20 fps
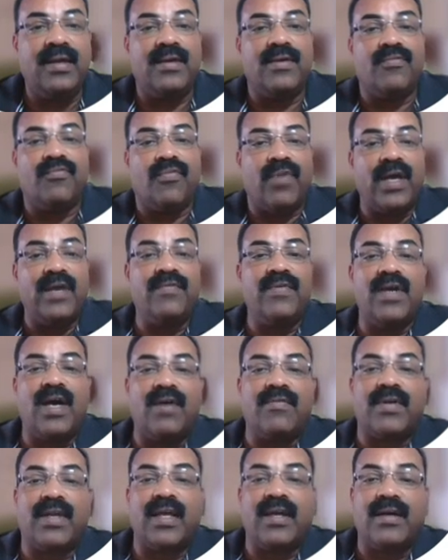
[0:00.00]
Why we
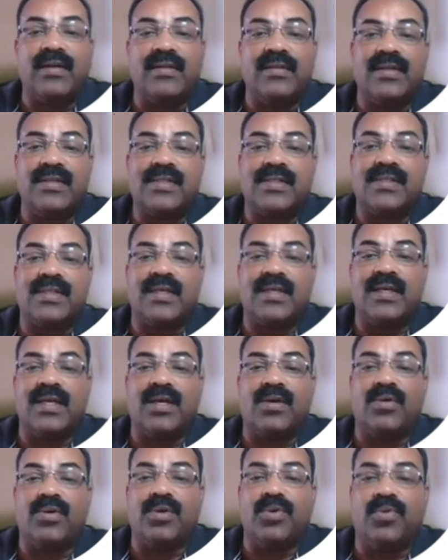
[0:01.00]
have taken this
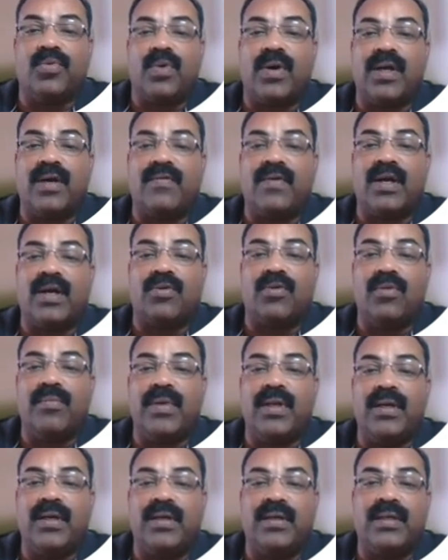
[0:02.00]
equal to 1 hour 12
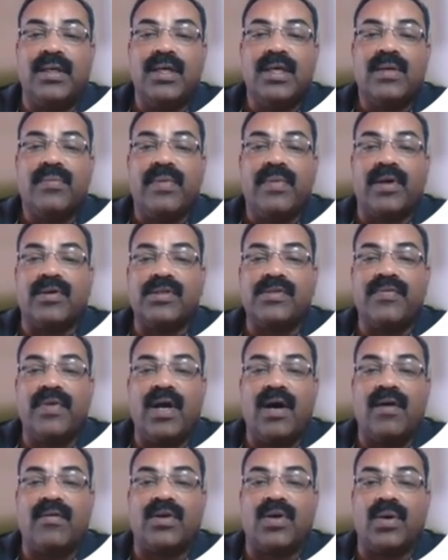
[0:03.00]
minutes? Because we
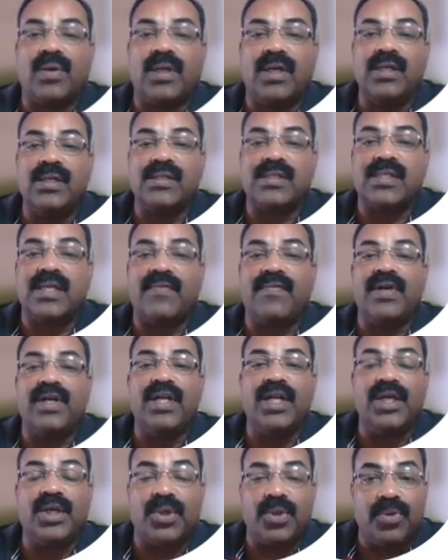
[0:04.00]
have total
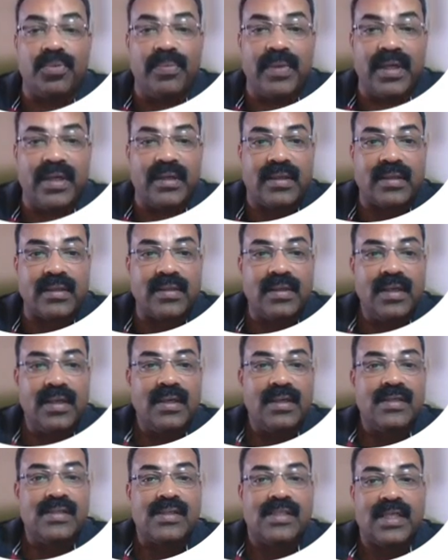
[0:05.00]
72 minutes.
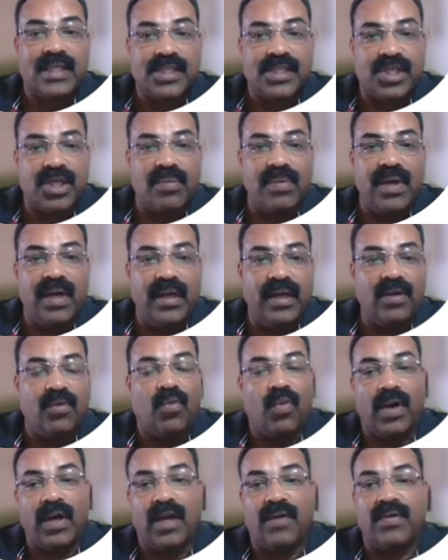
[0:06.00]
60 minutes
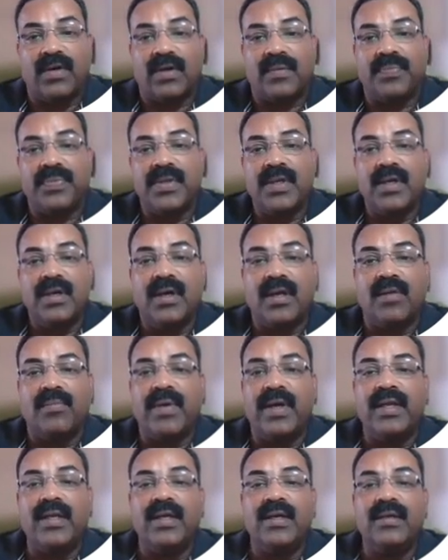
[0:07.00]
1 hour.
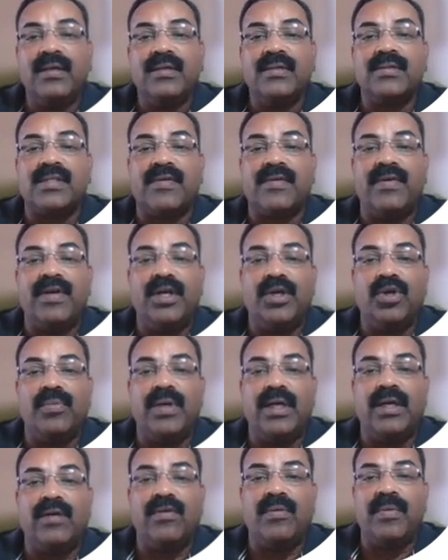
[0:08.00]
Remaining 72
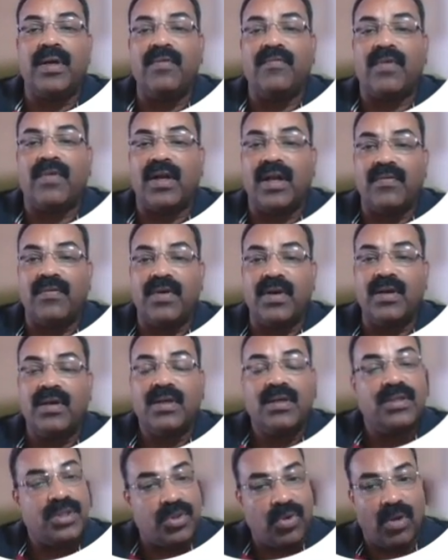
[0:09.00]
minutes will be 1 hour
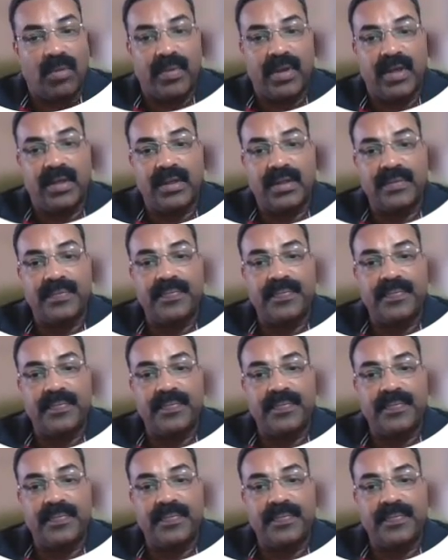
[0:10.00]
12 minutes.